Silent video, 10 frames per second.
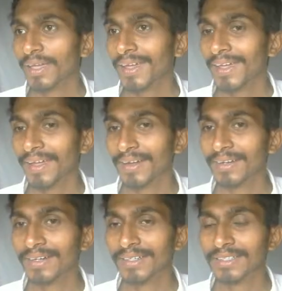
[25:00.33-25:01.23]
And
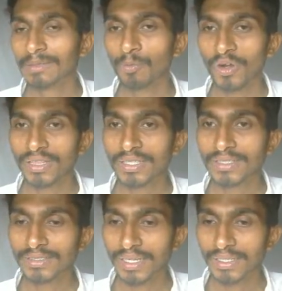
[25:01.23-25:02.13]
the important thing
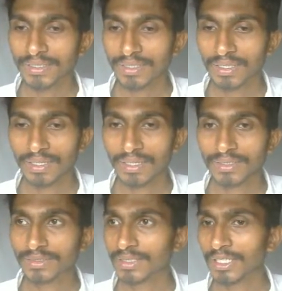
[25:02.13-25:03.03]
is that
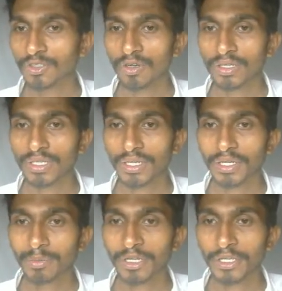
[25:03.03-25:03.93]
let's click on create
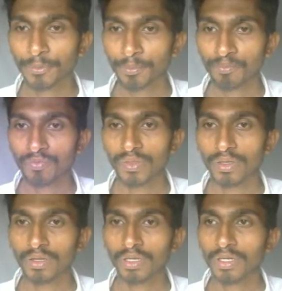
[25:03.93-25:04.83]
meeting,
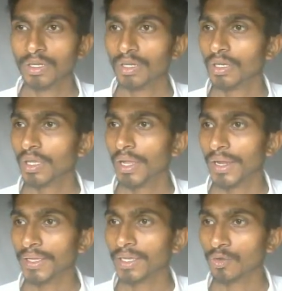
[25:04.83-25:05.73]
and
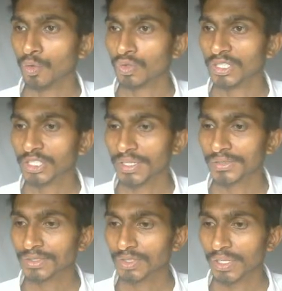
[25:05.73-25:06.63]
I can go to the
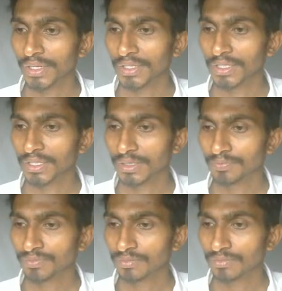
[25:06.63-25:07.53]
chats, and here
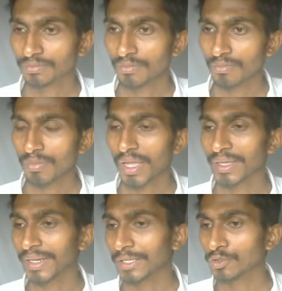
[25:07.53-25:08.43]
I
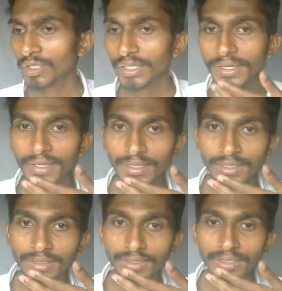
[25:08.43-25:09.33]
can actually
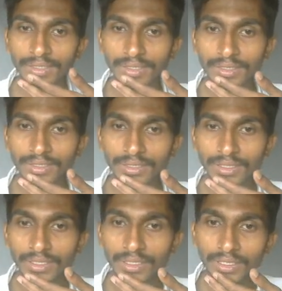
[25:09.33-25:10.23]
enter the
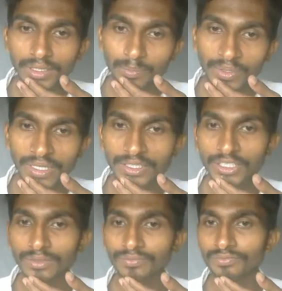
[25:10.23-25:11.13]

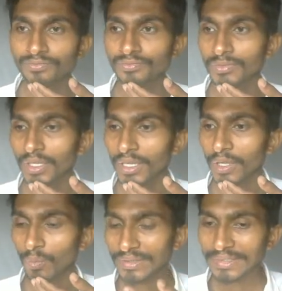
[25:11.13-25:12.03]
PNG
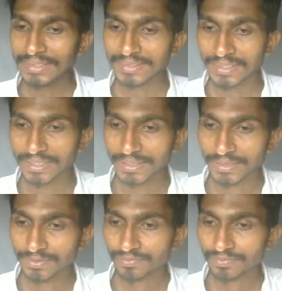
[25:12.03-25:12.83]
and once it is entered,